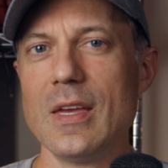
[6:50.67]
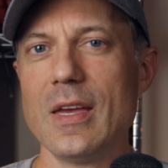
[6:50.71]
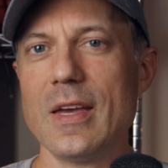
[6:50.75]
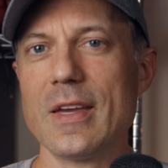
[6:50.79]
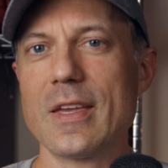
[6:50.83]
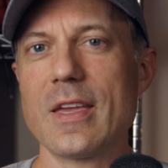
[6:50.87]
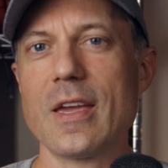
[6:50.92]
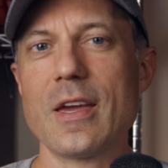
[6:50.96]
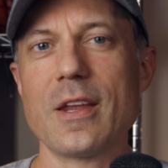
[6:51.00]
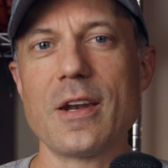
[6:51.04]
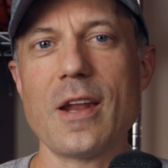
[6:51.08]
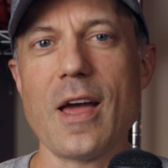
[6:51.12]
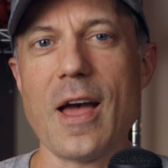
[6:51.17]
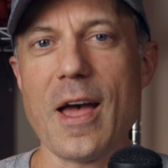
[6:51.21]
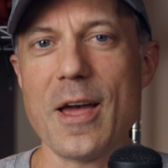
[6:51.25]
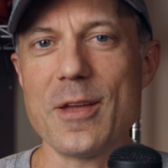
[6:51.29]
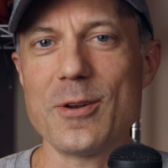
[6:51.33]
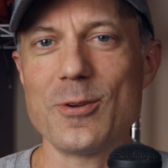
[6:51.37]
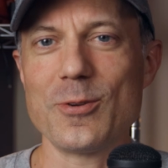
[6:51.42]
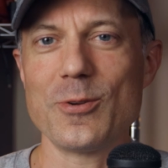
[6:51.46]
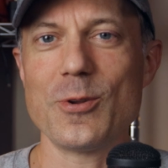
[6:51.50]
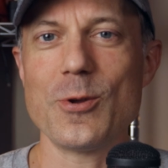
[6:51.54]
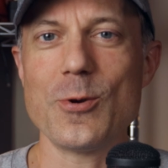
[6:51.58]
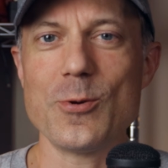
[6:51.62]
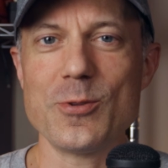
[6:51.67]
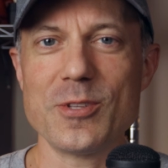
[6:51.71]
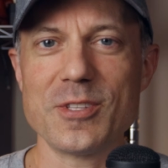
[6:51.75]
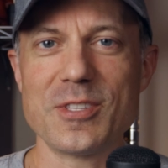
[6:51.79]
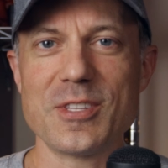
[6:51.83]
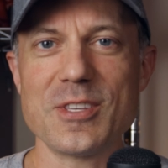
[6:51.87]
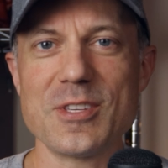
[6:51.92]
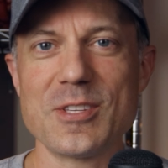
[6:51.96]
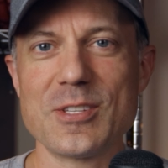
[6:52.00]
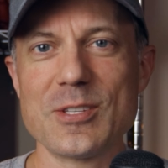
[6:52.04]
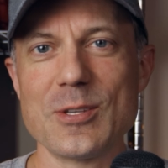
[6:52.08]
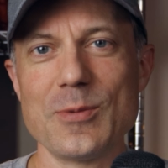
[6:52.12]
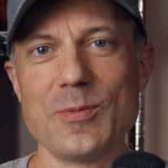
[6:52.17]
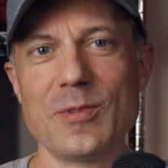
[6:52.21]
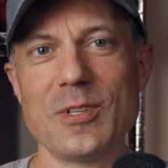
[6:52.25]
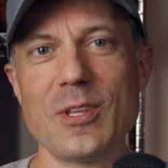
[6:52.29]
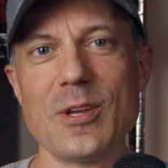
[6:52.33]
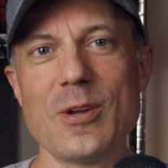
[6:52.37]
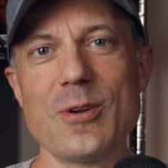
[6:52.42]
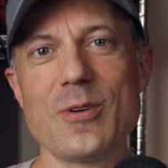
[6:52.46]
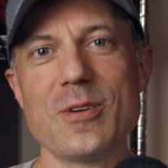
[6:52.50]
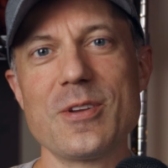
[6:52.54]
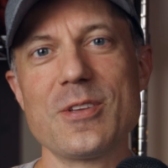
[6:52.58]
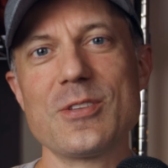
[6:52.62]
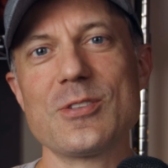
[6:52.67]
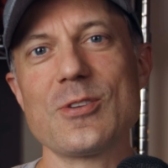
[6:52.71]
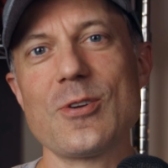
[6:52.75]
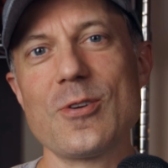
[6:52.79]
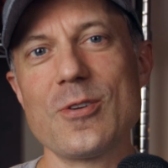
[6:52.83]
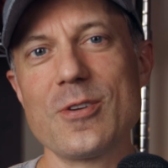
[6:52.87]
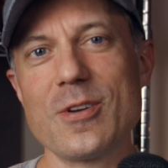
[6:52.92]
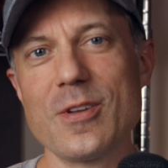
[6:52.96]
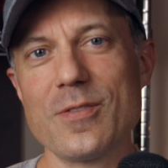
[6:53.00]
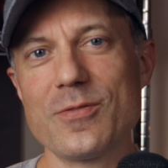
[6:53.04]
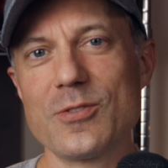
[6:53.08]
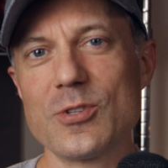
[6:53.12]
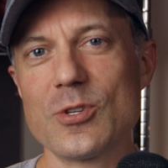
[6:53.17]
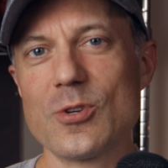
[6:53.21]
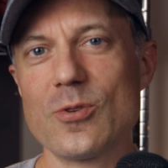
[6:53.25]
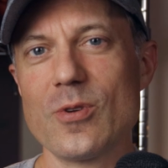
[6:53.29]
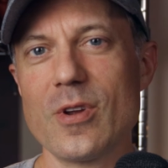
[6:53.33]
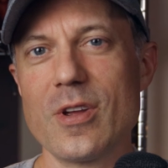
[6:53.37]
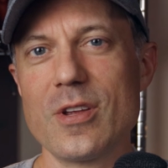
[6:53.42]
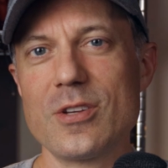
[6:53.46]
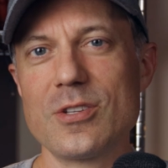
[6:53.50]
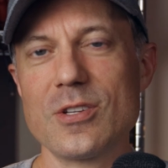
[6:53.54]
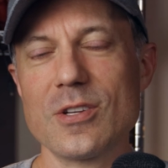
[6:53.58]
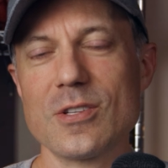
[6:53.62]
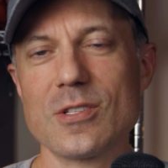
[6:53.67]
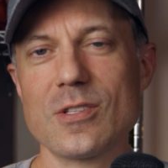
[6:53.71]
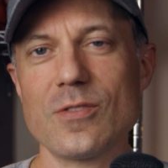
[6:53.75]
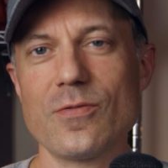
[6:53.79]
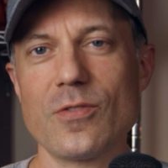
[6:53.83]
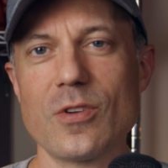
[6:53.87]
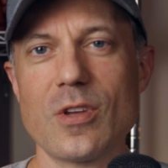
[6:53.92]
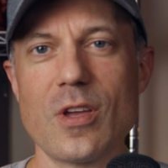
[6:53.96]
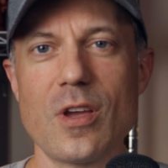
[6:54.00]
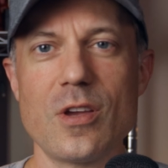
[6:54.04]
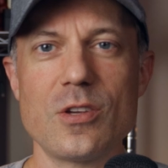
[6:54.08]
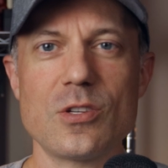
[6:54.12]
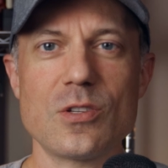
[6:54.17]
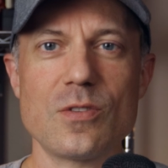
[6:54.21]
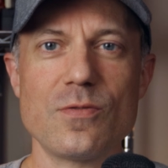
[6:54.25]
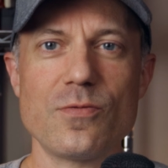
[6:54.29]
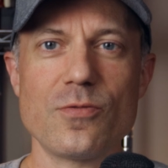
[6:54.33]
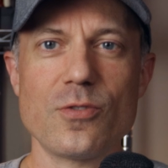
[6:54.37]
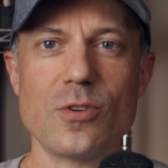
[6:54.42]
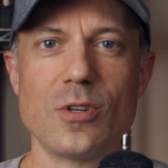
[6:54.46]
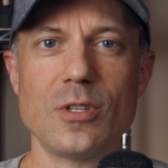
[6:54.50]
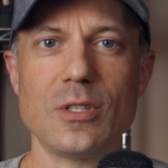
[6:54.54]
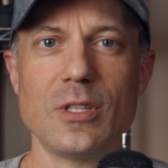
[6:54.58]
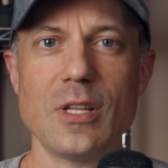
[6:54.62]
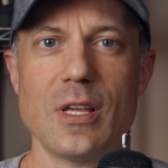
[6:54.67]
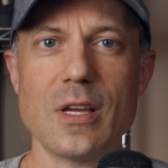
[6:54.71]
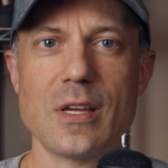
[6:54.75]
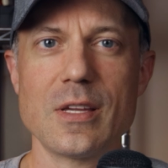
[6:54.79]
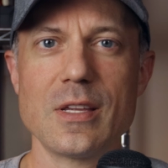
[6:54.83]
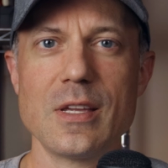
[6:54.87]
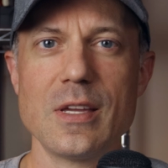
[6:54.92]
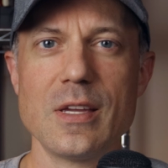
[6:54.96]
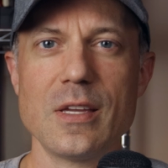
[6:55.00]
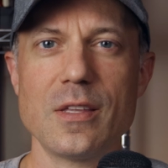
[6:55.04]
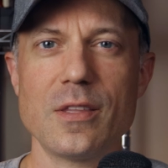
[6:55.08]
Again, I don't know that these similarities are enough to create justification for a LUT